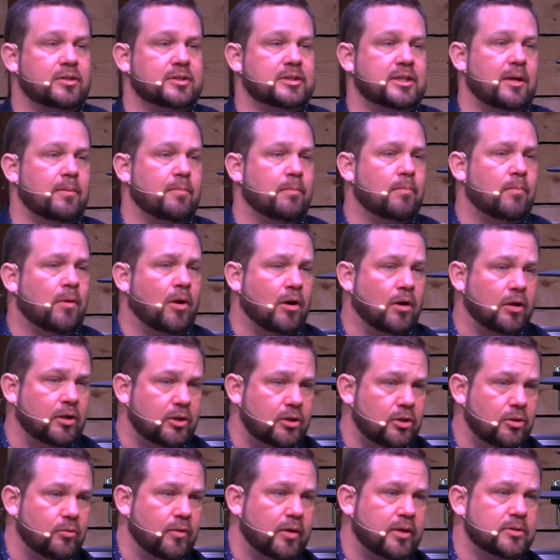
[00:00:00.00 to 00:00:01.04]
that mark
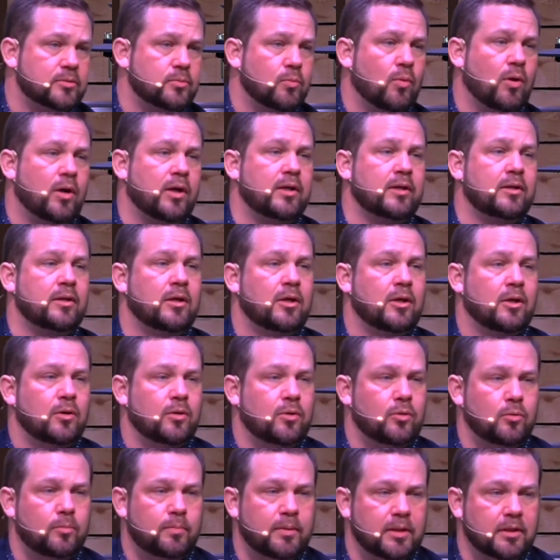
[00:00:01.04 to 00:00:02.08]
you as one
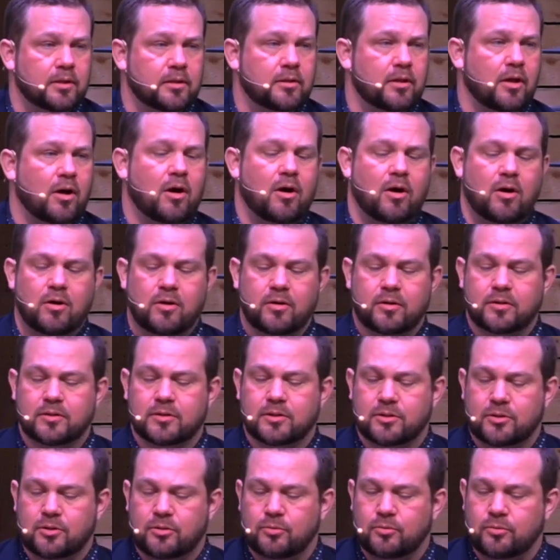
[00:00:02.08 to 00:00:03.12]
who belongs
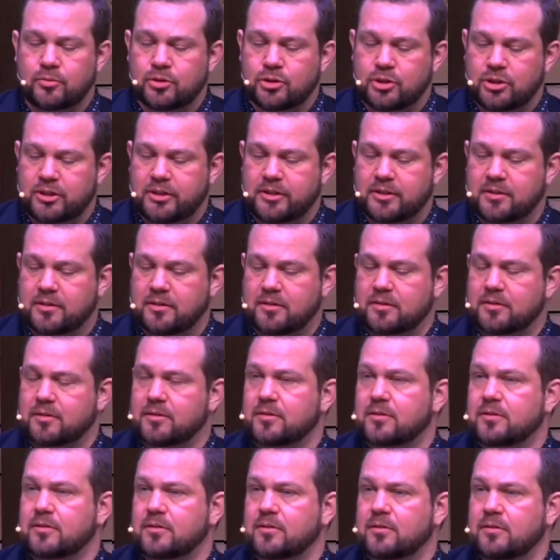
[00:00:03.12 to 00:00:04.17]
to
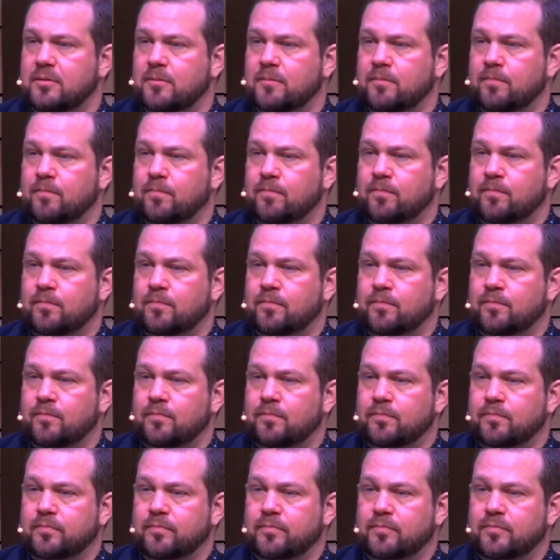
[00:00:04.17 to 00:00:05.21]
Jesus?
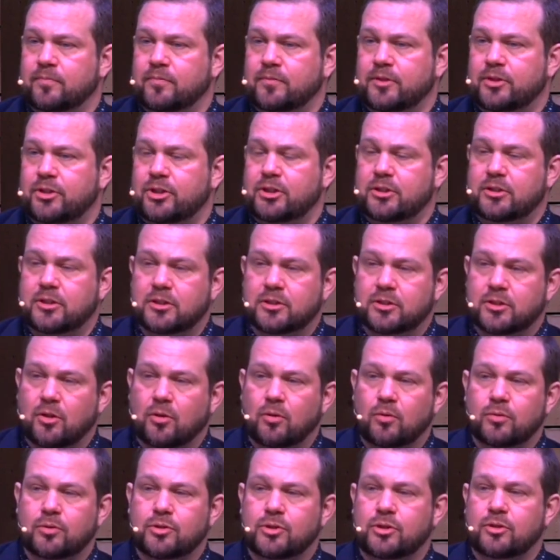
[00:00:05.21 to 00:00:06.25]
Jesus
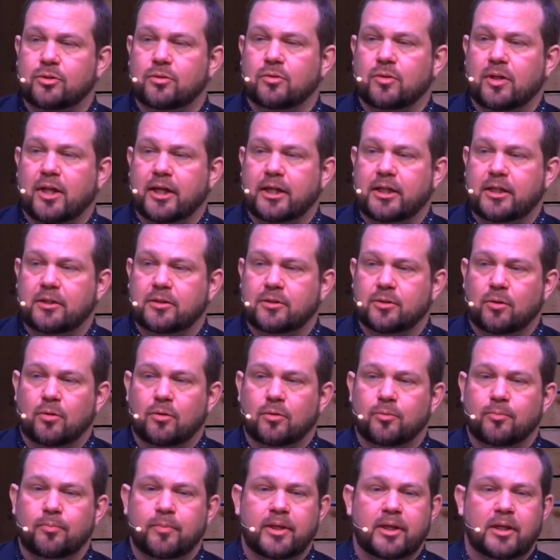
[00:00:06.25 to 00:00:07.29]
told you, like he
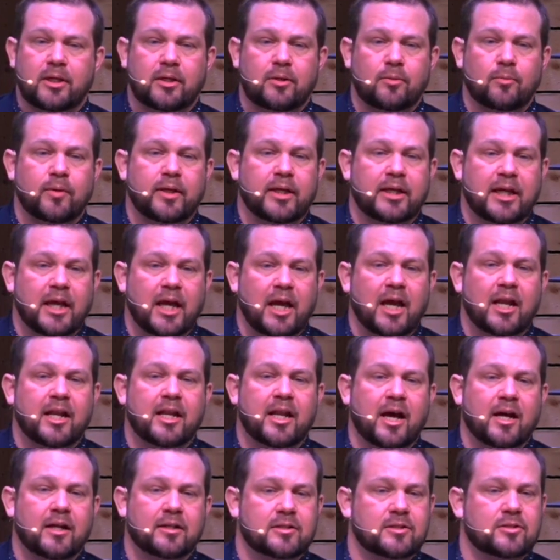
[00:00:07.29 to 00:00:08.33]
told me, we
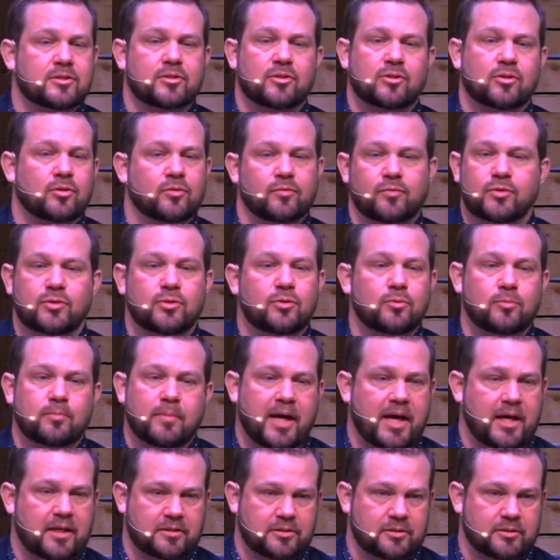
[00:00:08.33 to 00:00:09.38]
cannot serve two
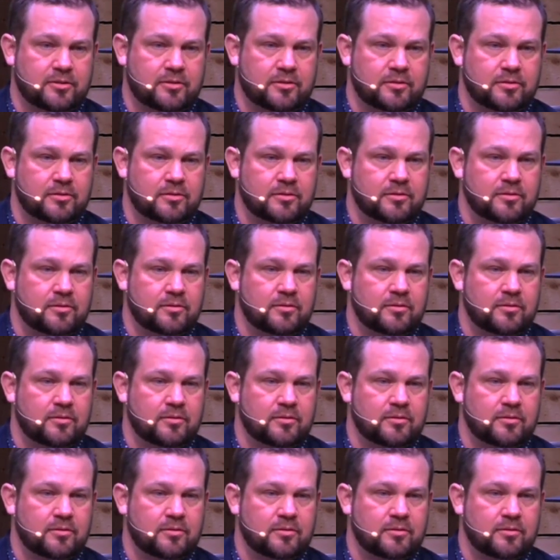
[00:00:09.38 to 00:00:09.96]
masters.